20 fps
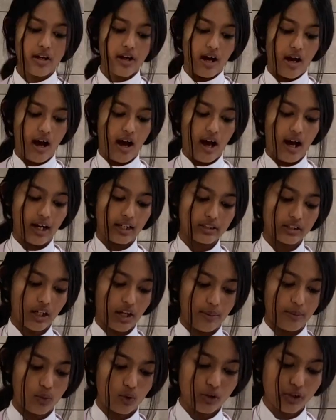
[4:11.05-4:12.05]
And
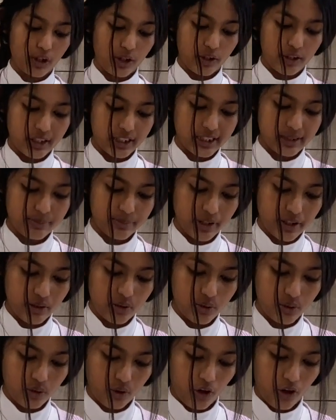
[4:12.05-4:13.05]
I'm also going to
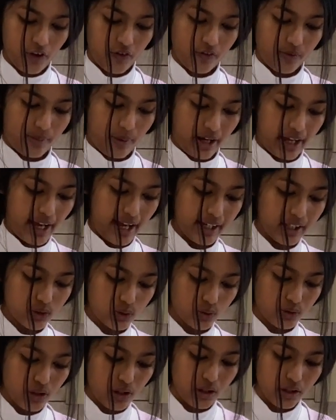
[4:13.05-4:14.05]
sprinkle over my
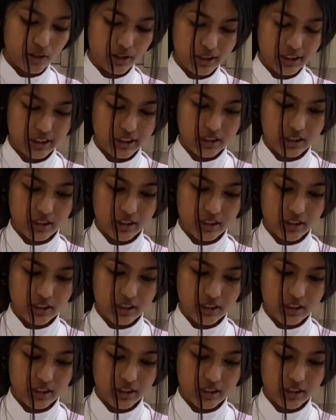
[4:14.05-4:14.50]
hazelnuts.